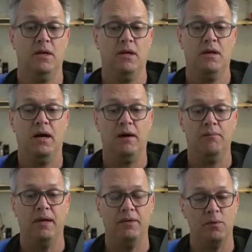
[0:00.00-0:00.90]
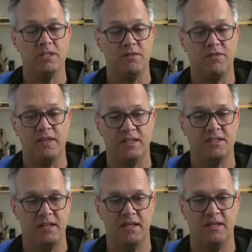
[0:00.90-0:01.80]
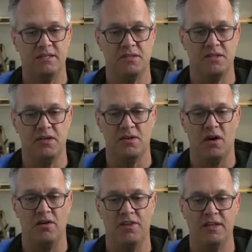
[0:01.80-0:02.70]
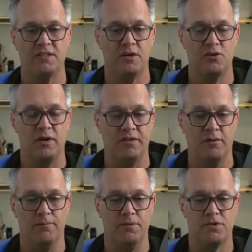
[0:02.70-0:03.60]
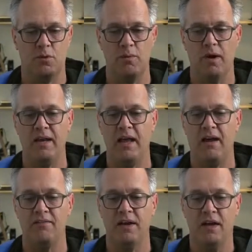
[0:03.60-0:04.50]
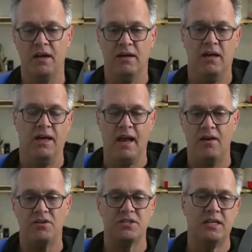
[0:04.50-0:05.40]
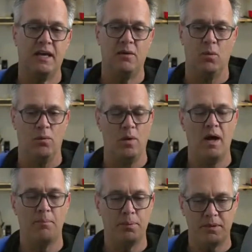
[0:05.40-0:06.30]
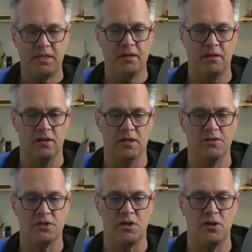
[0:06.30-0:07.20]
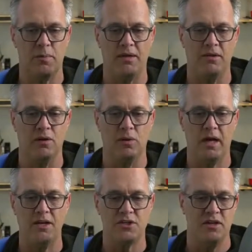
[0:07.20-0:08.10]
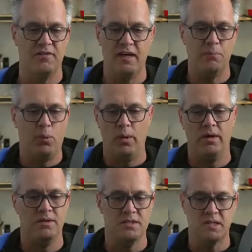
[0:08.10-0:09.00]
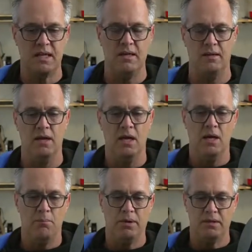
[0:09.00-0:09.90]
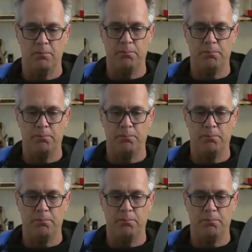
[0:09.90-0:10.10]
And the reason for this is there are things that are trivial. So we might have an outer skin where we're not particularly concerned about the location of any point on the skin, but the